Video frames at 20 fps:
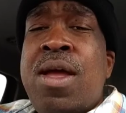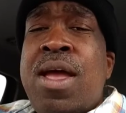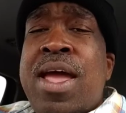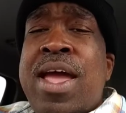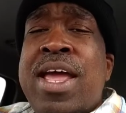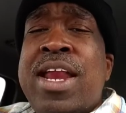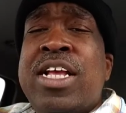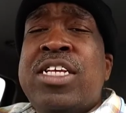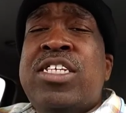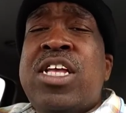
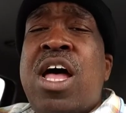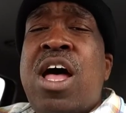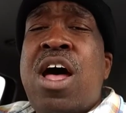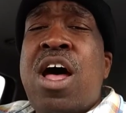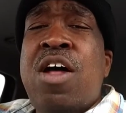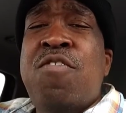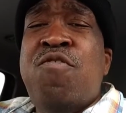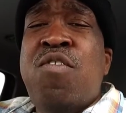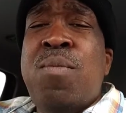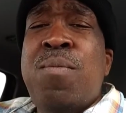And it's an
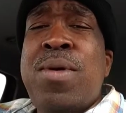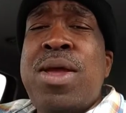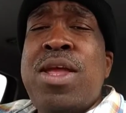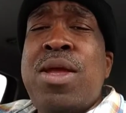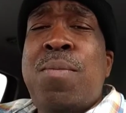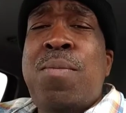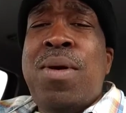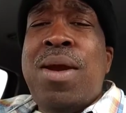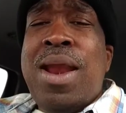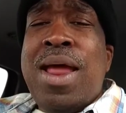
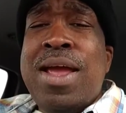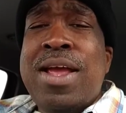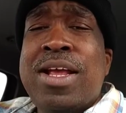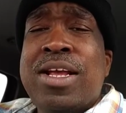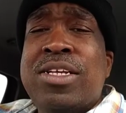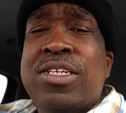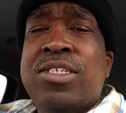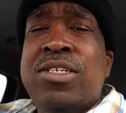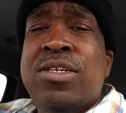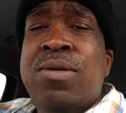unfamiliar
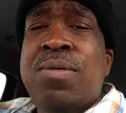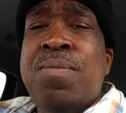place.